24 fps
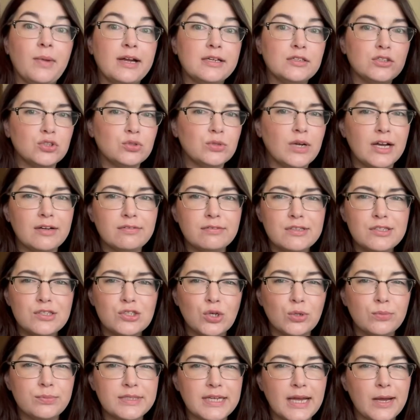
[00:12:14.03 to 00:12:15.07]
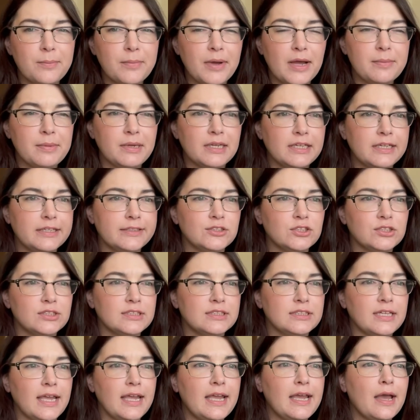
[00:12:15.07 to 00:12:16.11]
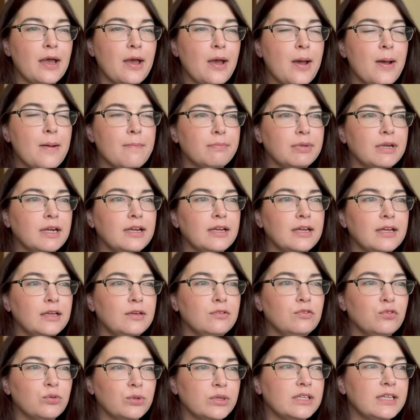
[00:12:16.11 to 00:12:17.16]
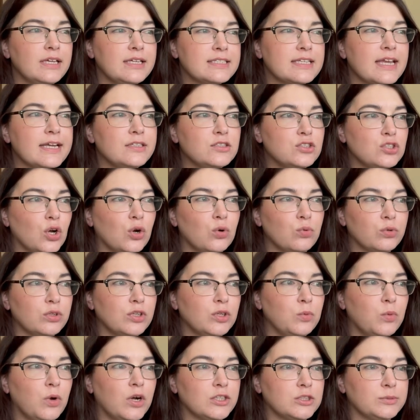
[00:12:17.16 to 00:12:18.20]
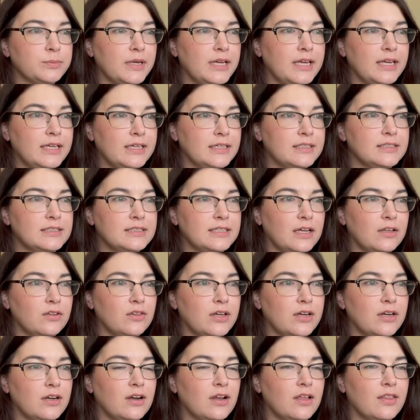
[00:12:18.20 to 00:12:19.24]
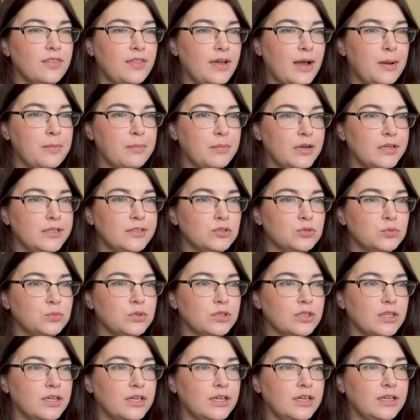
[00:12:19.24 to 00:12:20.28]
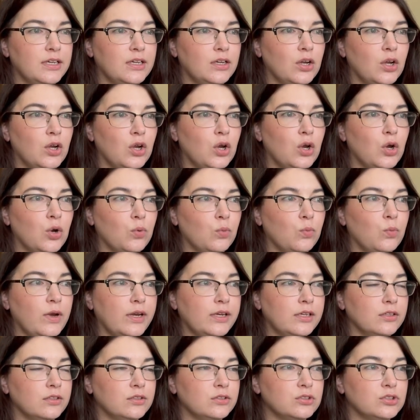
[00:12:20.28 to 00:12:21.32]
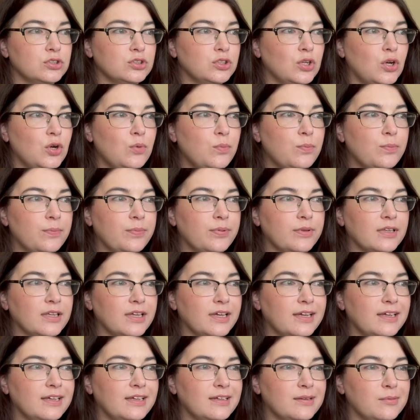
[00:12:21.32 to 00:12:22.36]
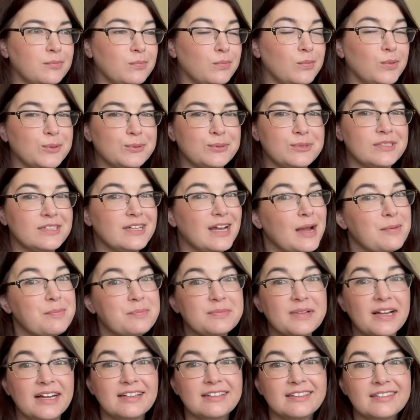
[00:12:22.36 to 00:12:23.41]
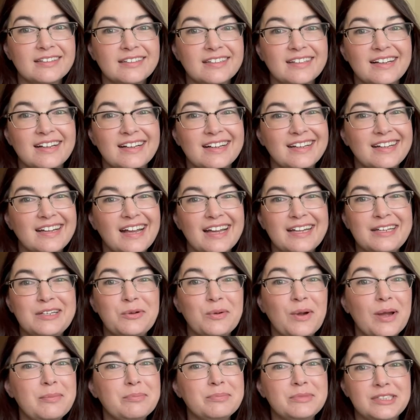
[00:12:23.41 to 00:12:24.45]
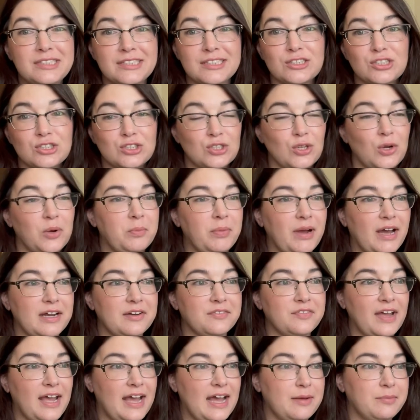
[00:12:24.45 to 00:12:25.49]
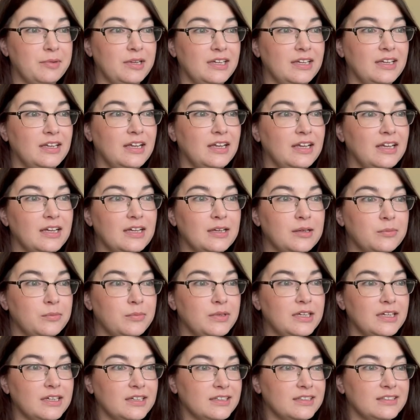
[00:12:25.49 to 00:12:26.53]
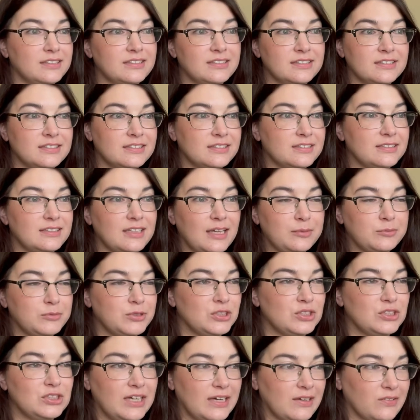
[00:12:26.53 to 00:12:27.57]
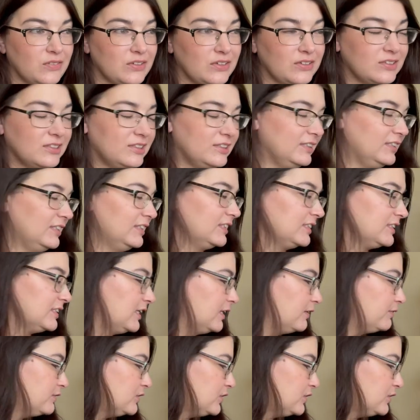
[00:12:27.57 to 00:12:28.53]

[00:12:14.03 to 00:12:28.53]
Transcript: I do have a soap down by my kitchen sink, but I realized I don't really wash my hands down there that much with like regular soap like most of the time, I'm not gonna lie, I grab dish soap out of habit because I'm just down there cleaning stuff.